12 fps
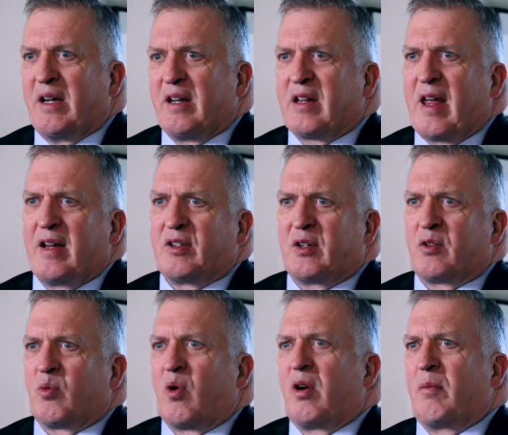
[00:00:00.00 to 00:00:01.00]
many
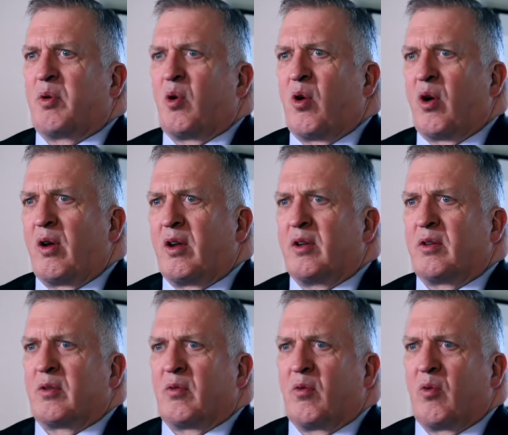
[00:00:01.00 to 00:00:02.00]
cases where
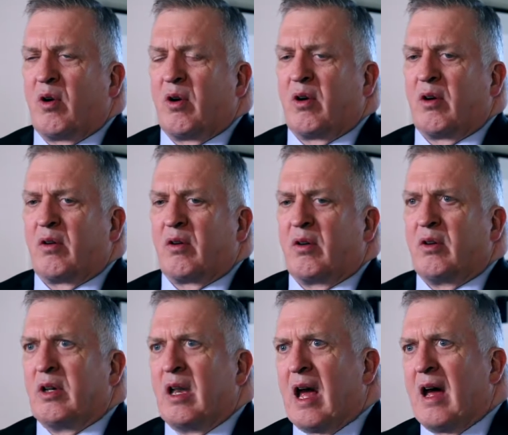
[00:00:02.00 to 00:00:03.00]
employees were
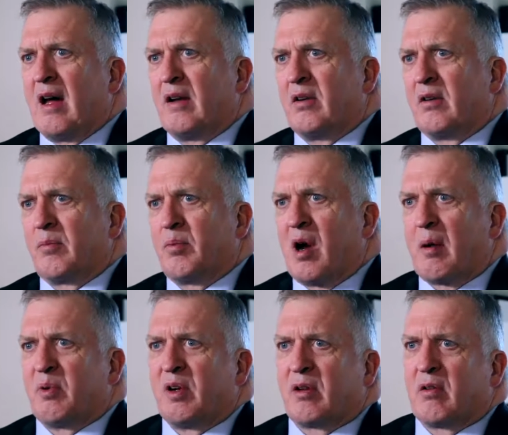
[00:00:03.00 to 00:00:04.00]
not
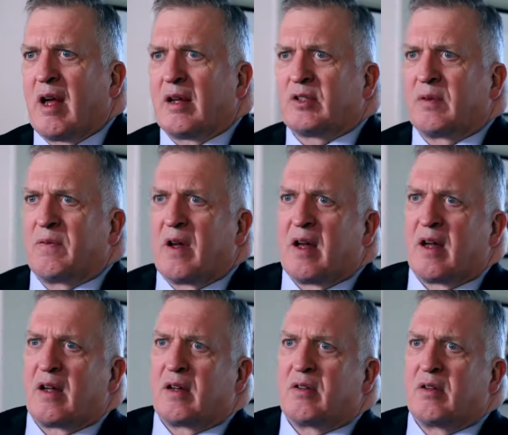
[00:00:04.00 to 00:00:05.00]
properly
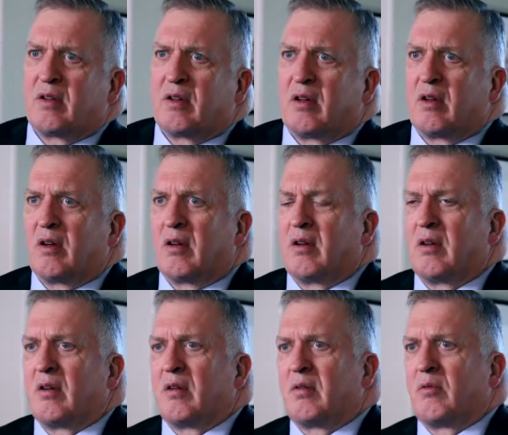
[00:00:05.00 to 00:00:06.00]
classified
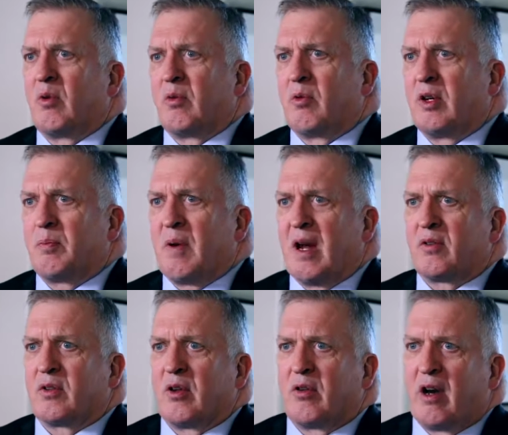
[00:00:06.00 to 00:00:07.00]
with
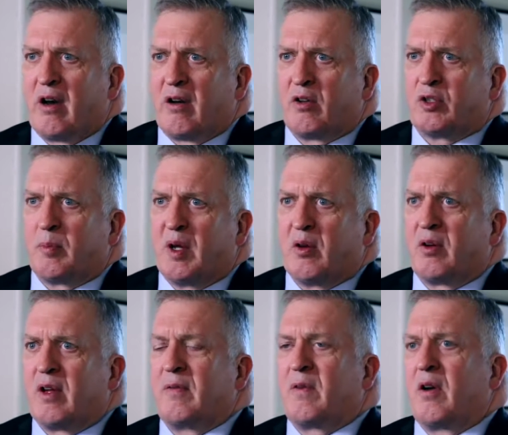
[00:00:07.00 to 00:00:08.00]
respect to their
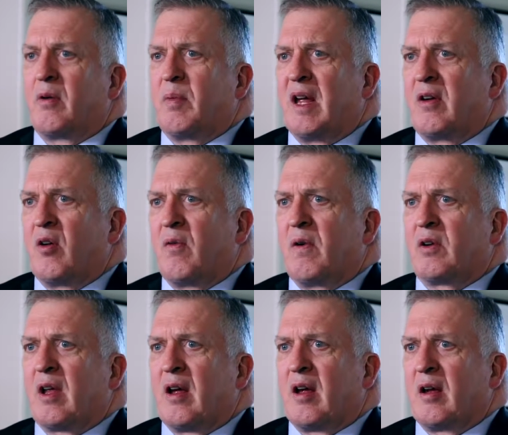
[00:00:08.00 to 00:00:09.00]
eligibility for unpaid
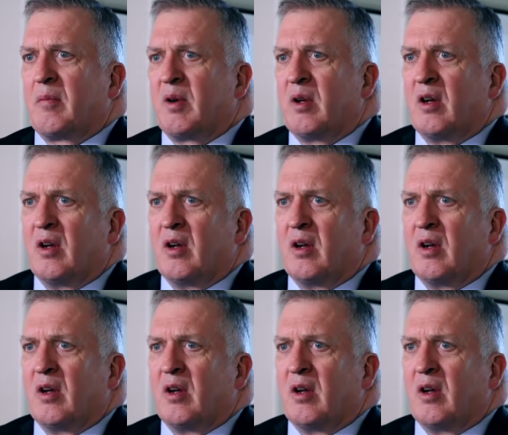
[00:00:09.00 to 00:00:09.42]
overtime,